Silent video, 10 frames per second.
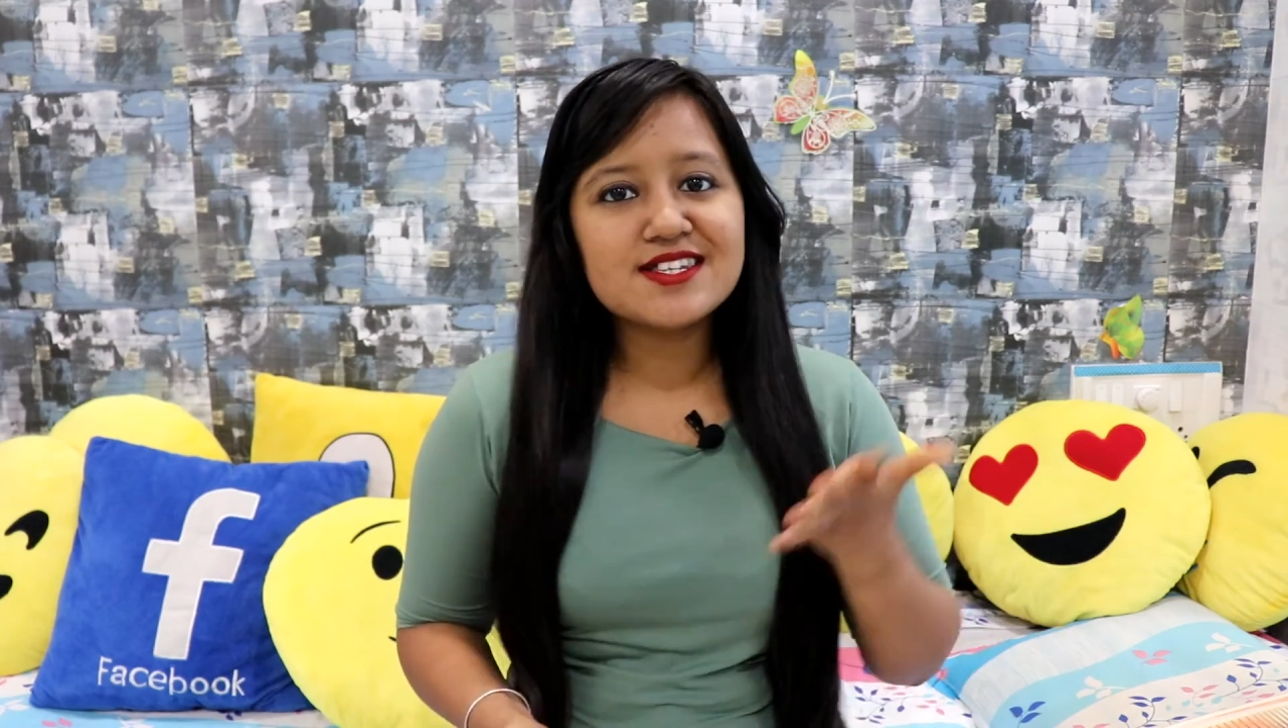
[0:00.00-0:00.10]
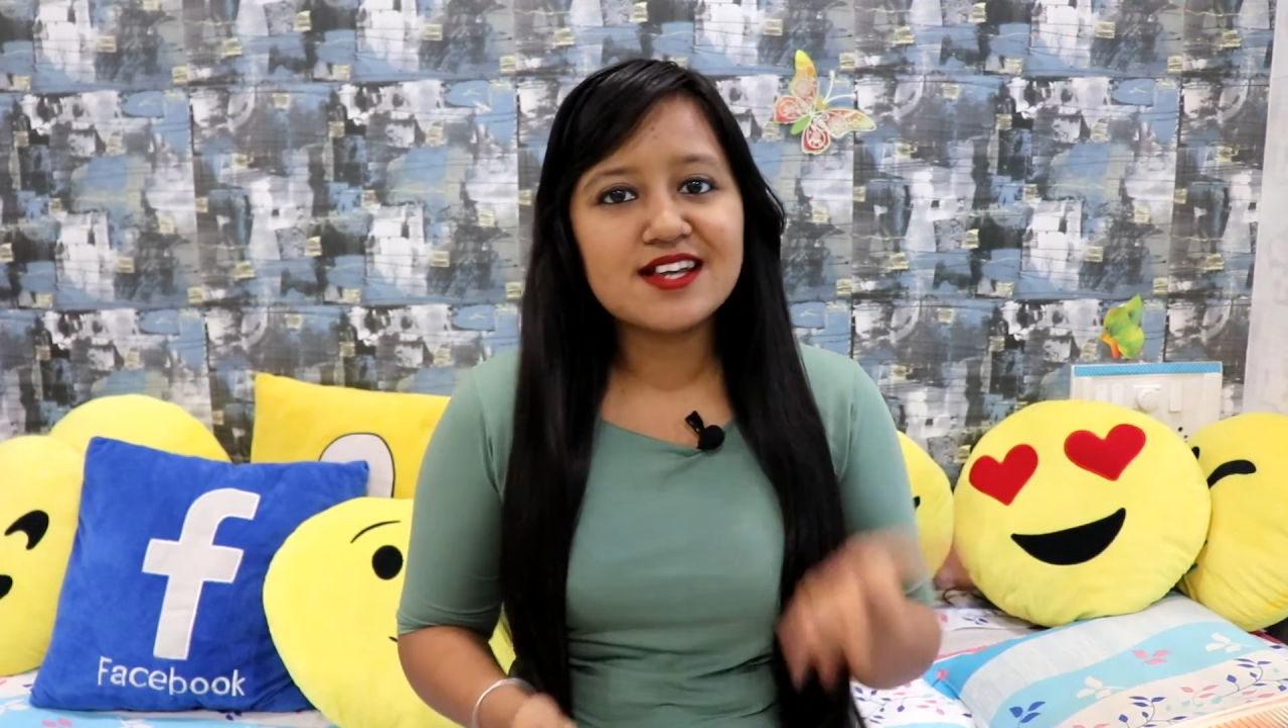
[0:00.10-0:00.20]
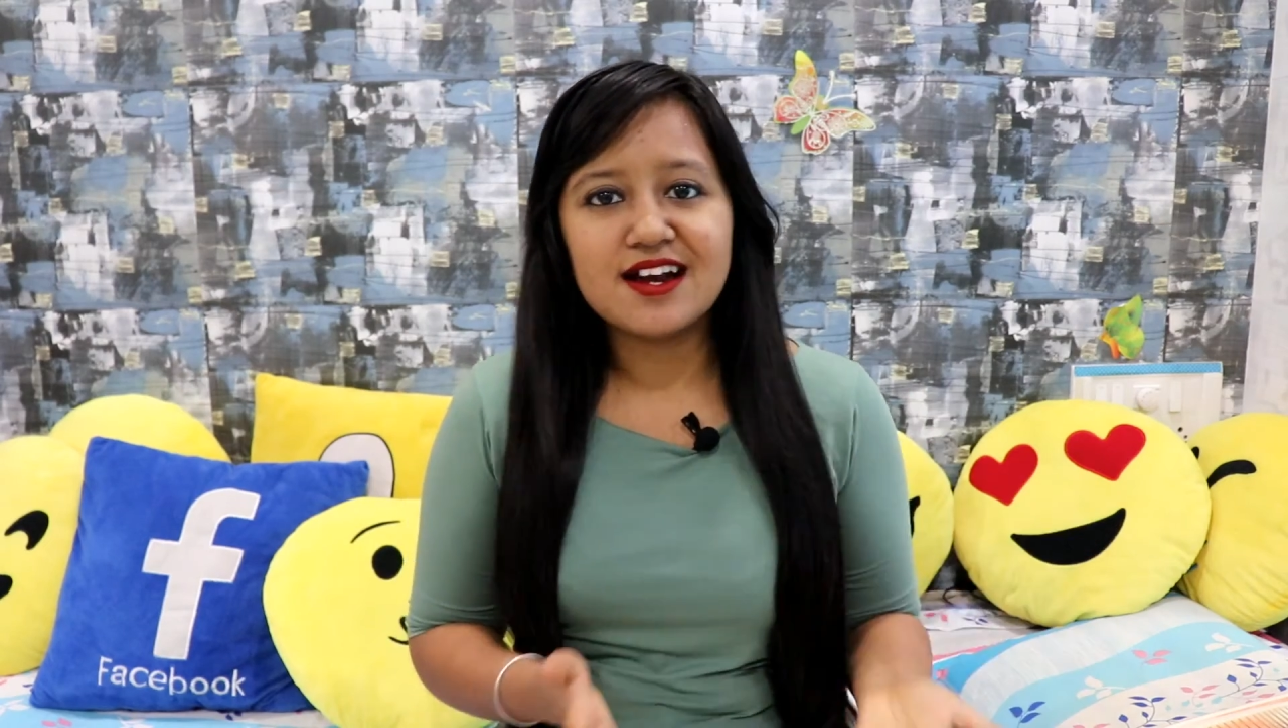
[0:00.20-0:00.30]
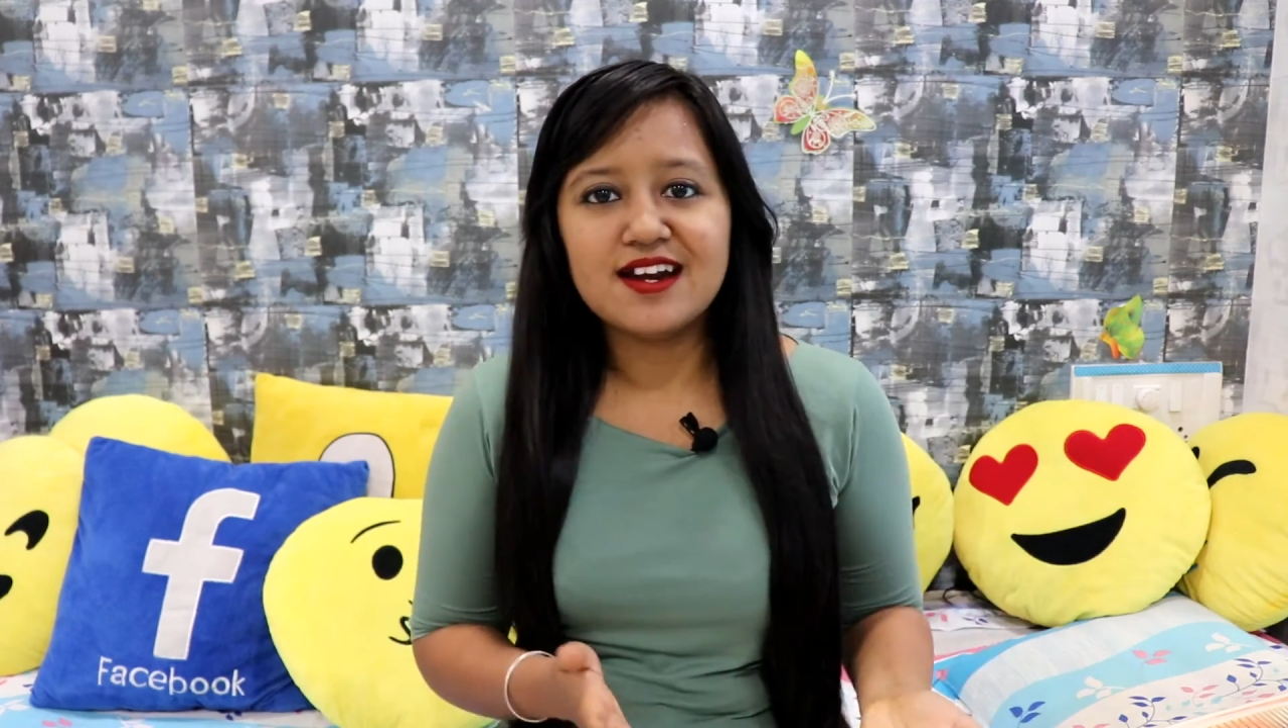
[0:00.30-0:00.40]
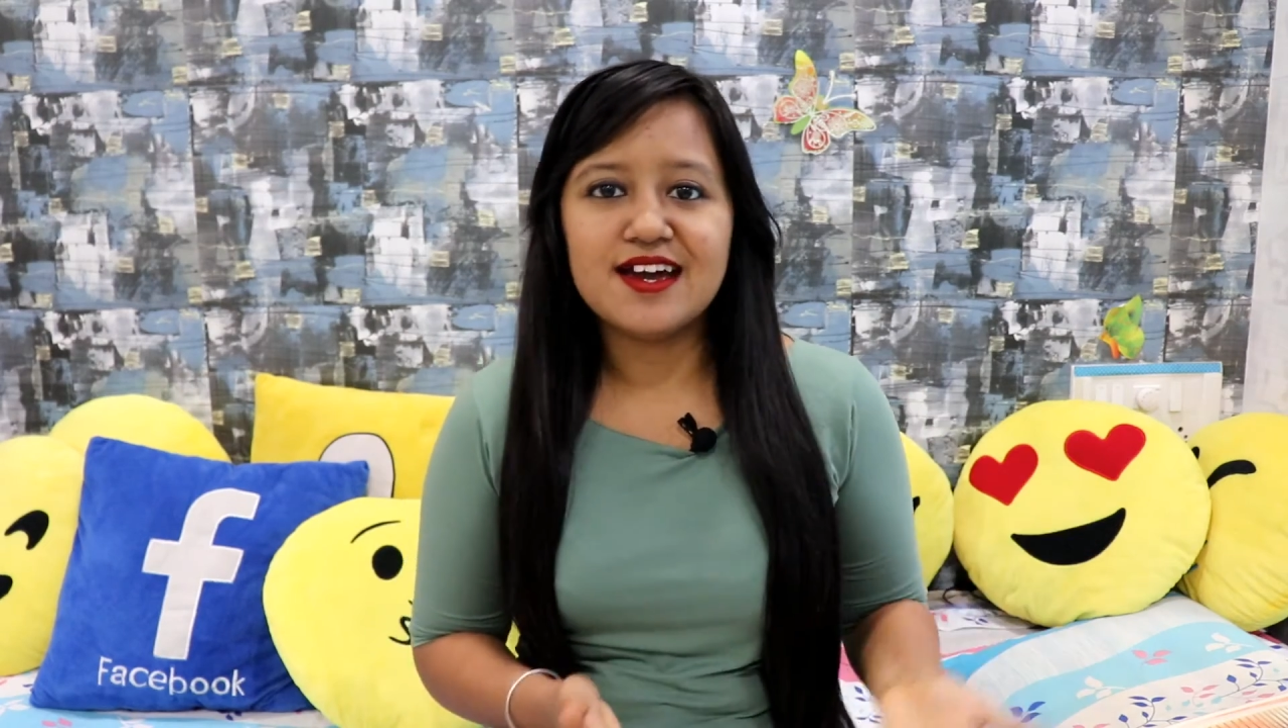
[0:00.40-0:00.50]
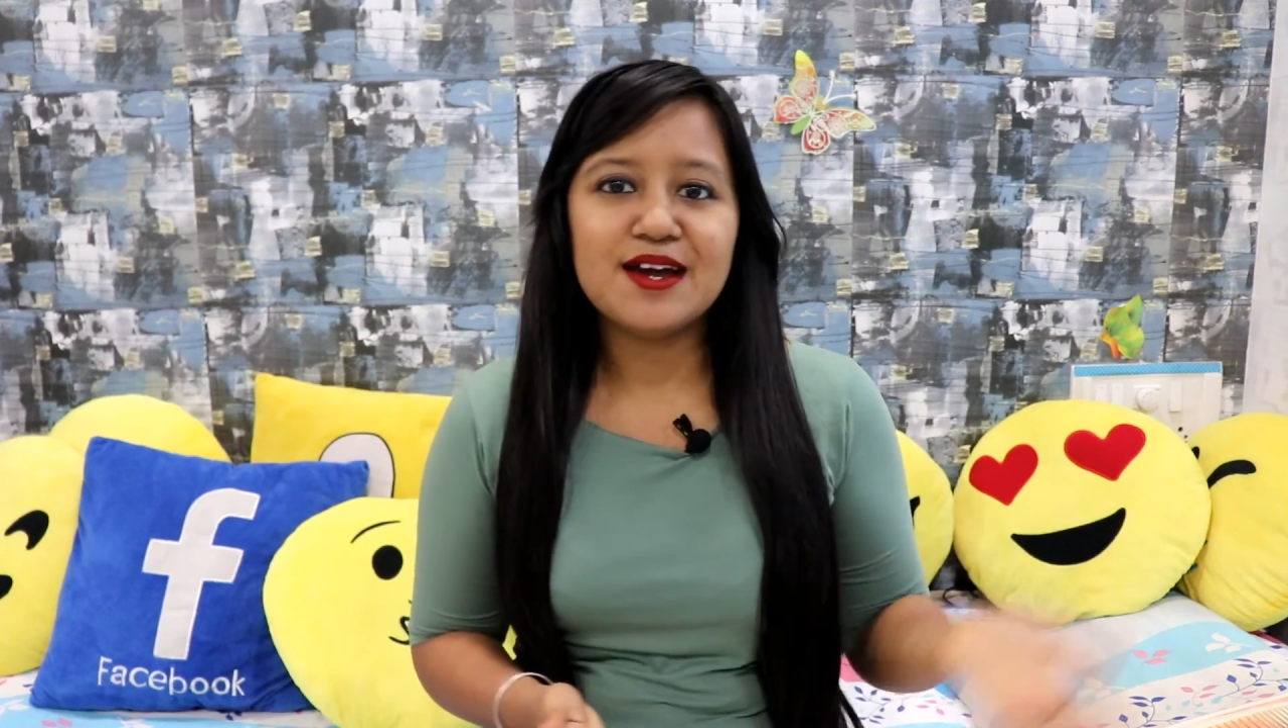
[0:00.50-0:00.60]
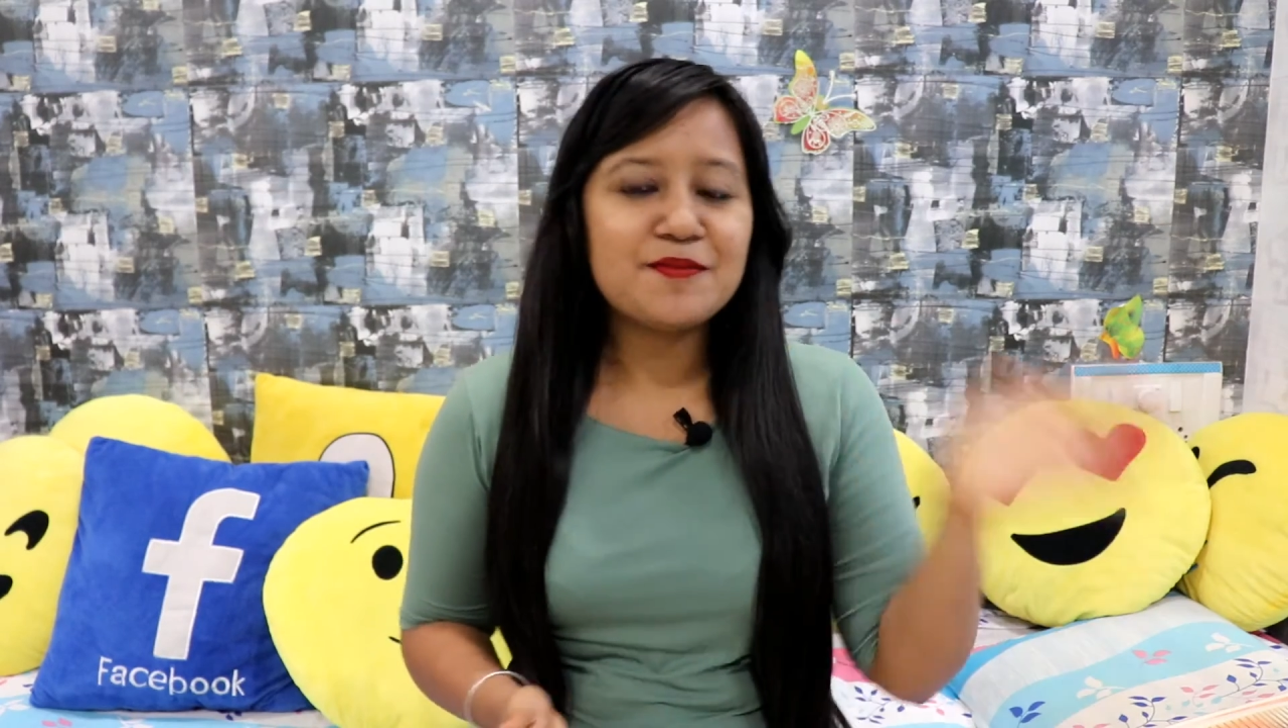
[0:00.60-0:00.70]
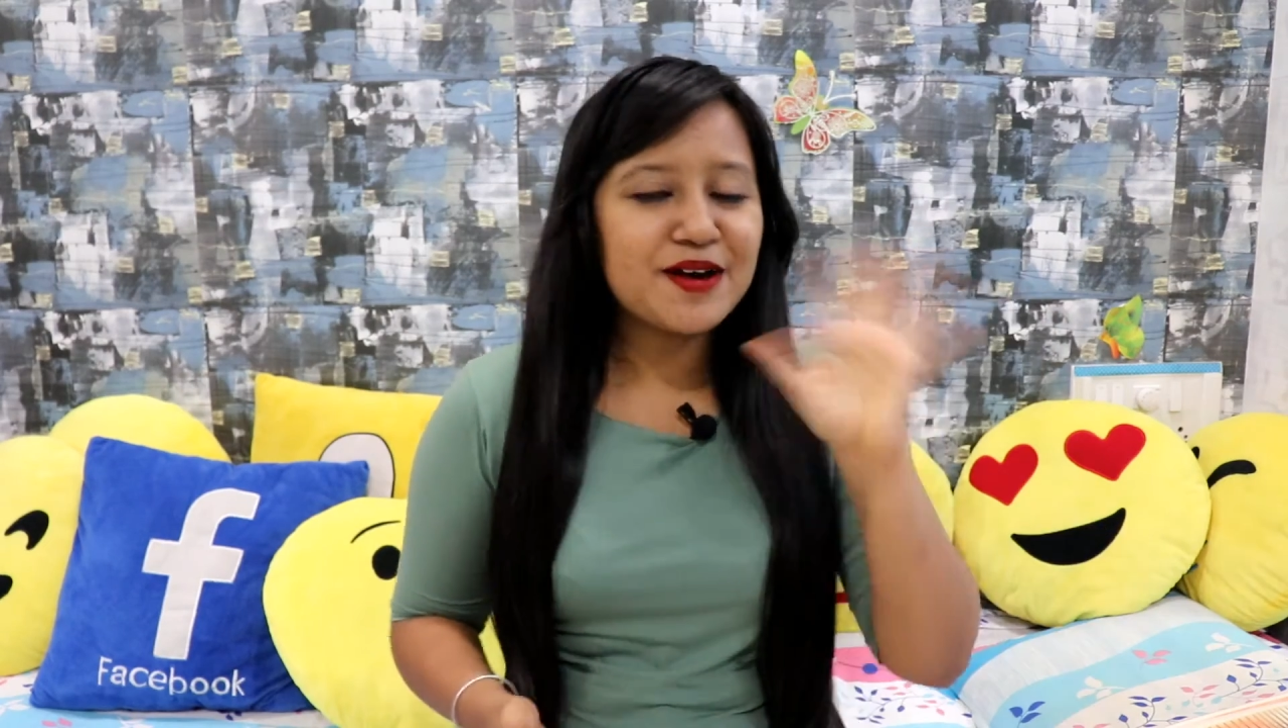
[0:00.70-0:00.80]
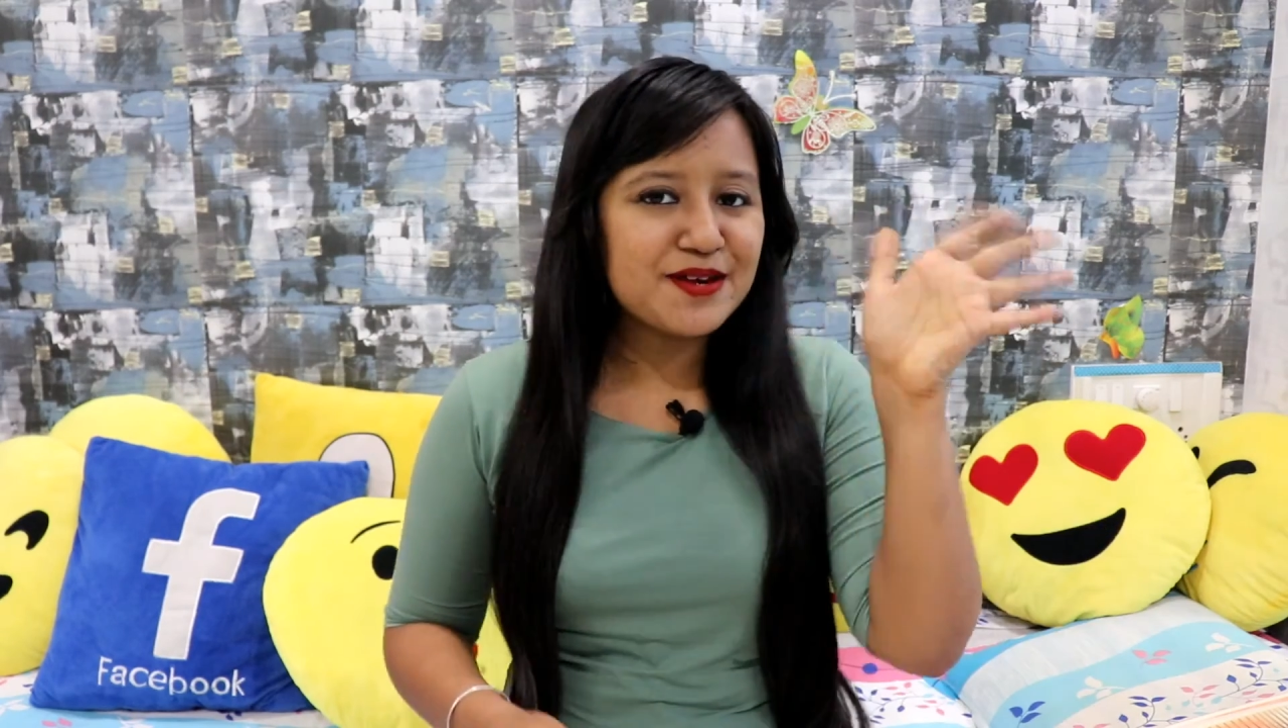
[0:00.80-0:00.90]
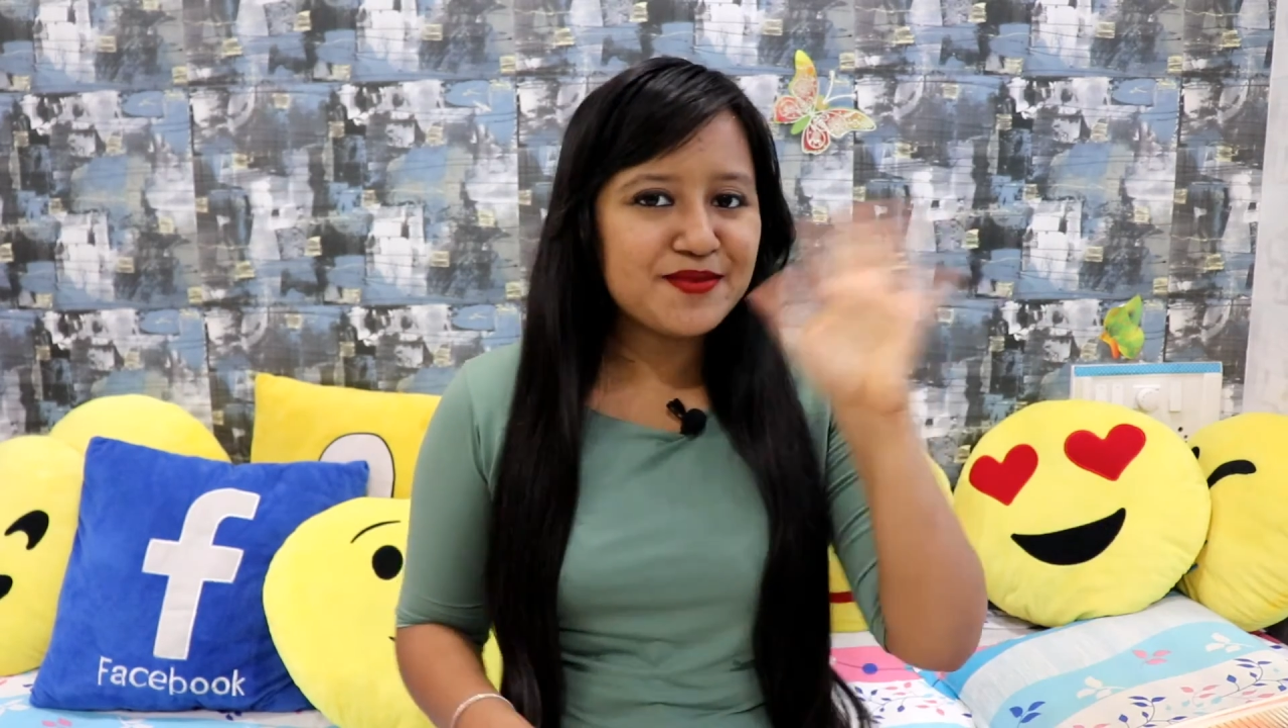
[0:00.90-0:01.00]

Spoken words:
Sunday. Bye